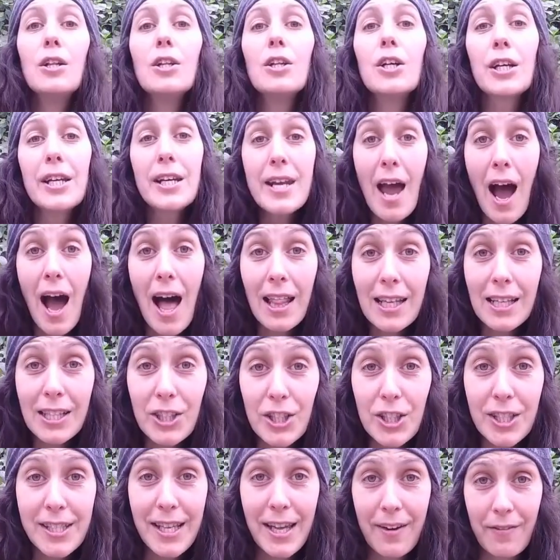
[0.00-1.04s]
Look,
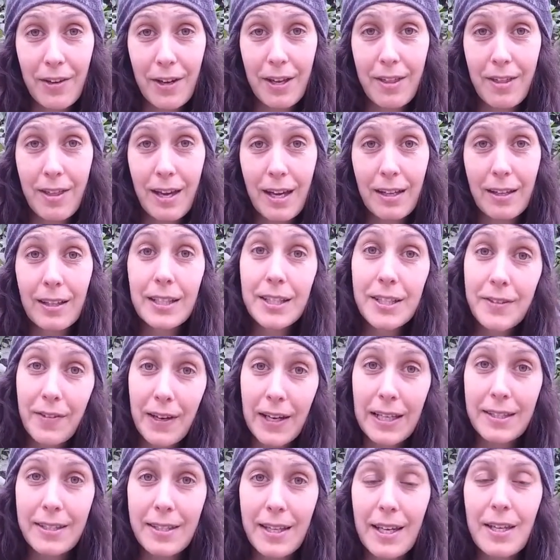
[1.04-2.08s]
knowledge is everything, let's
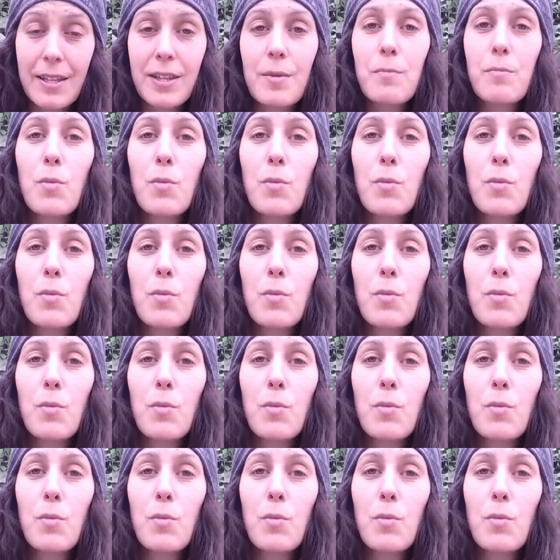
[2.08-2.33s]
face it.